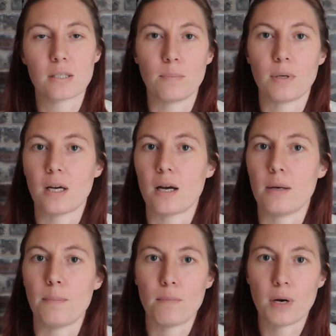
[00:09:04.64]
simpler
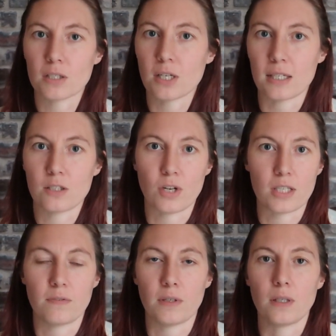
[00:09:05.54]
and much less
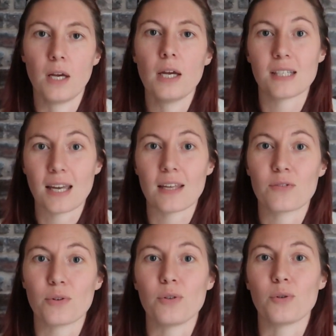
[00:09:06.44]
stressful to get
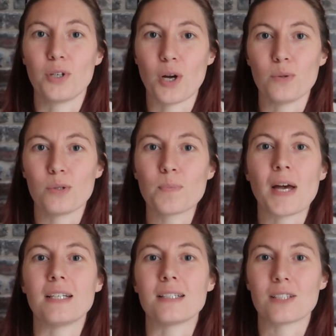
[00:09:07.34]
through your no
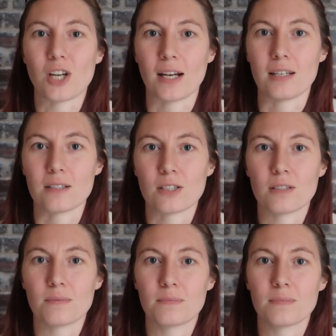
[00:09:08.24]
spend
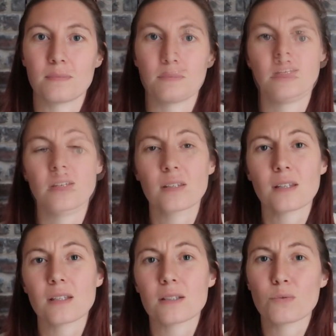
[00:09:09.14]
challenge. The other
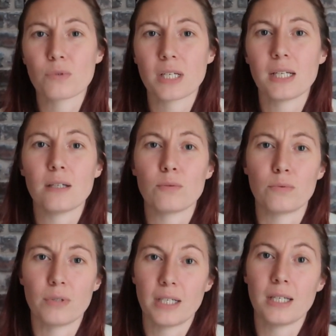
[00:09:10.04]
thing that's really,
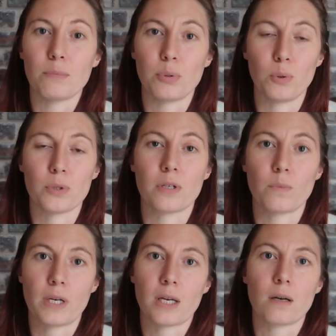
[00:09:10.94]
really
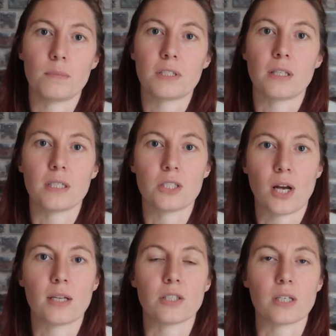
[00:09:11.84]
important when it comes to these
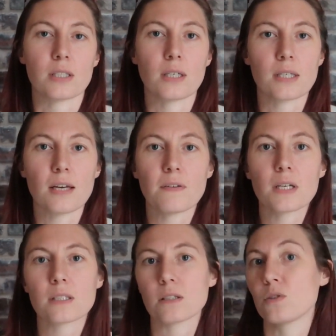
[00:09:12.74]
challenges is if
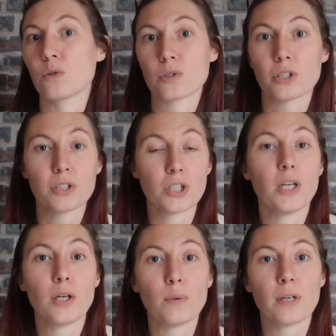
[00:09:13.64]
it's not just
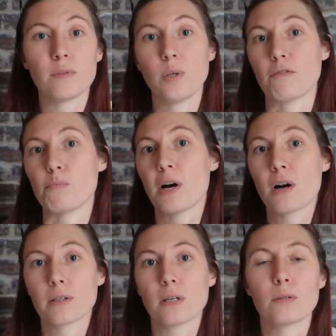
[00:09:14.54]
you, if you have a
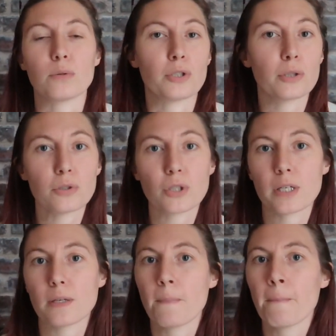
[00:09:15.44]
partner or
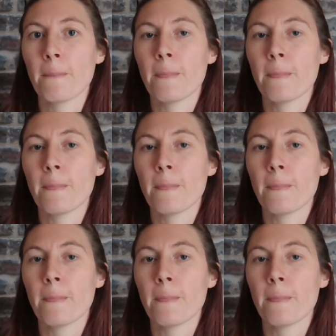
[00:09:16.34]
children,